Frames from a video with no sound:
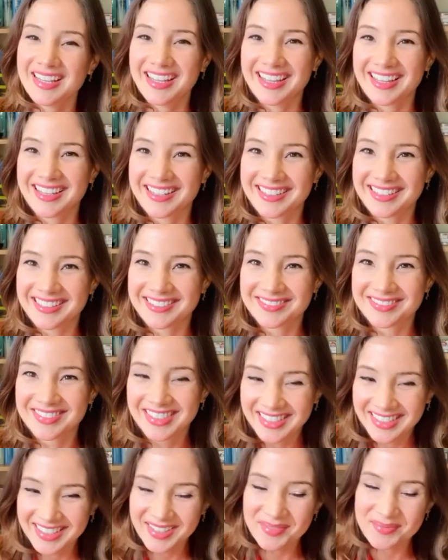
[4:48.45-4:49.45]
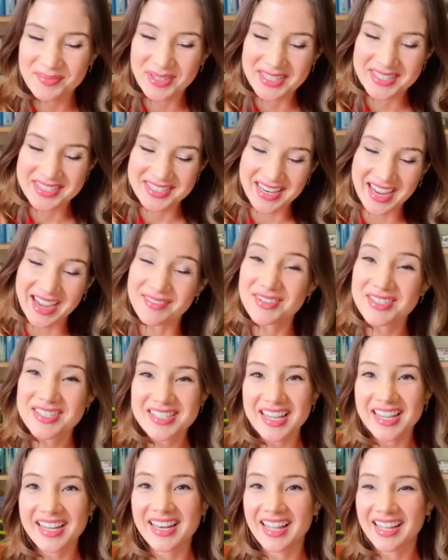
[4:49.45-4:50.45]
But I would
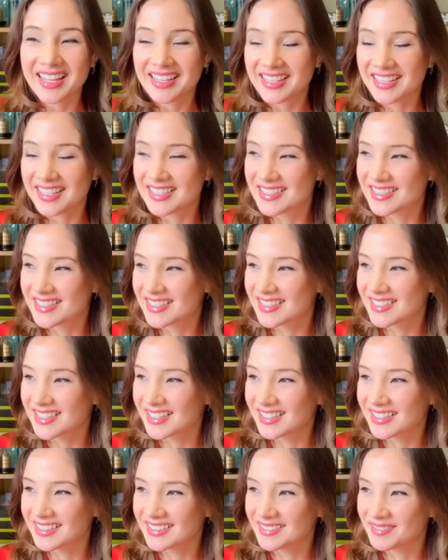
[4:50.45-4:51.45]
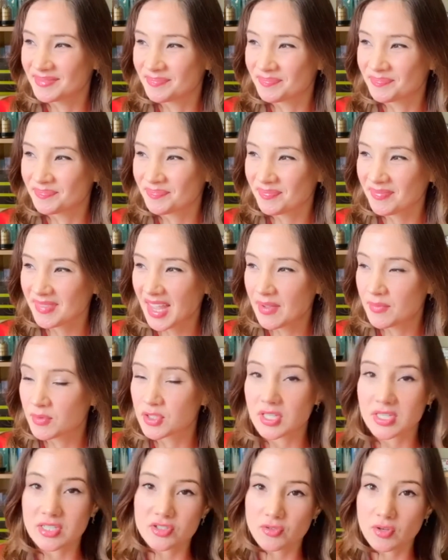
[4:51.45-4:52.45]
say, like, it was
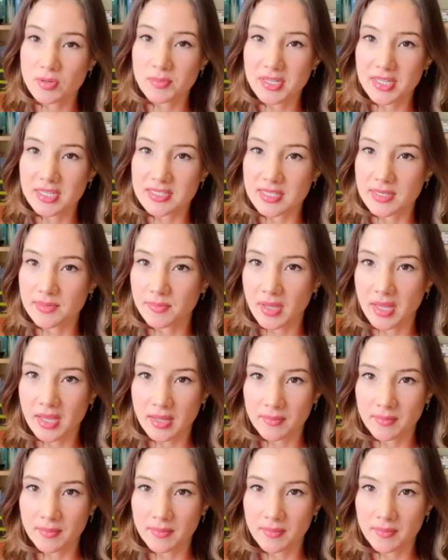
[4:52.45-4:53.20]
extremely easy.